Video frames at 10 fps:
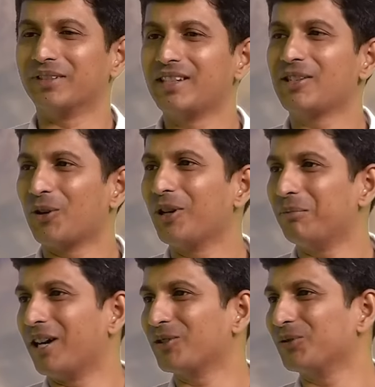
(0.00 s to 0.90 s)
this is all
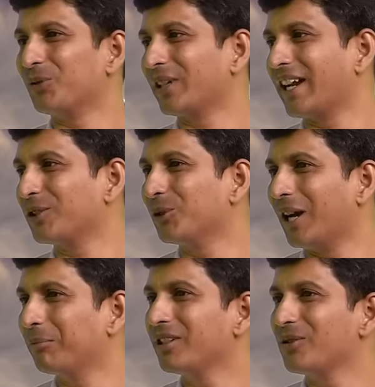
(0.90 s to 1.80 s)
part of what had to
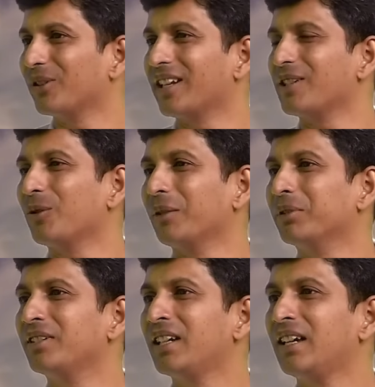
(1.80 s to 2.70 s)
happen, so it had to
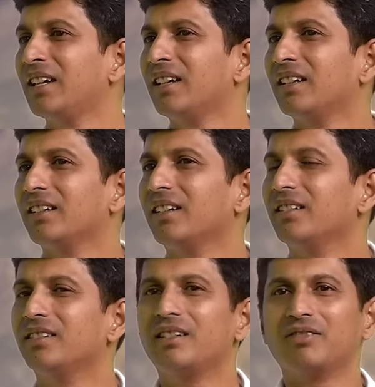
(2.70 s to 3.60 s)
happen.
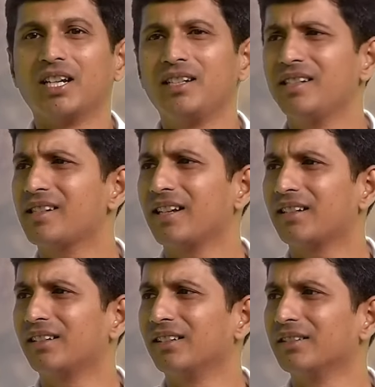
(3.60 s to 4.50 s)
And then Wali is
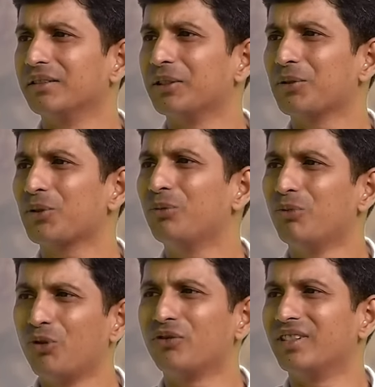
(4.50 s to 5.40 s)
like, you know, so
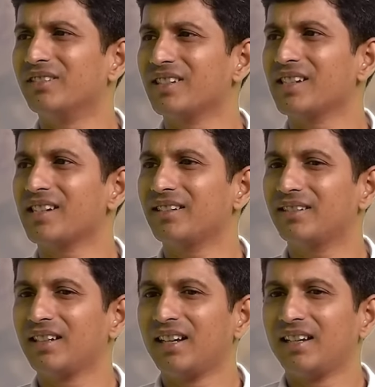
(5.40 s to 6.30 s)
moved. He
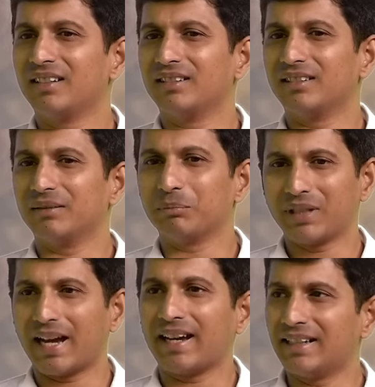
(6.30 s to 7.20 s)
said, I
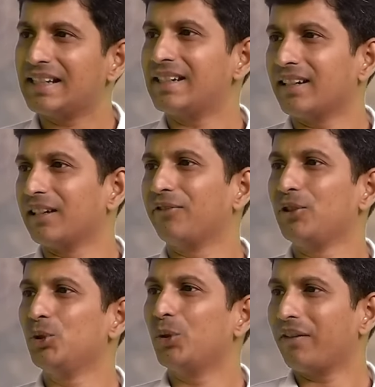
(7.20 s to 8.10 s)
mean, I understand. If
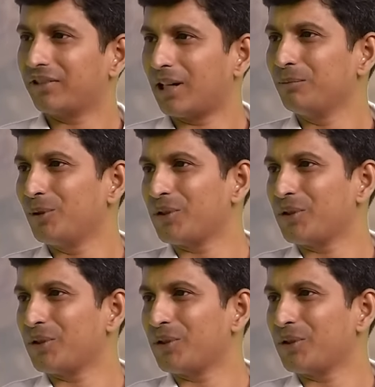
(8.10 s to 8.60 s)
you have come to